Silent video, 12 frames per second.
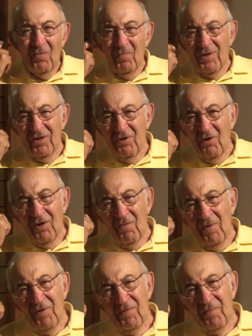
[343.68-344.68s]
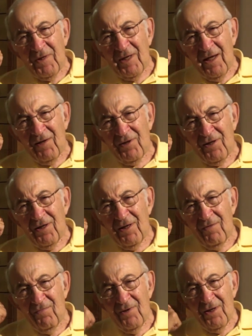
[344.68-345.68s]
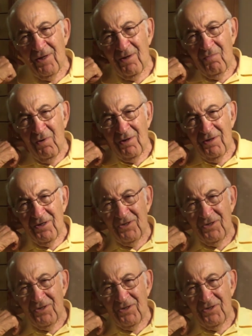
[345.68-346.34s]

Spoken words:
But no, there must have been gasoline, really, wasn't there?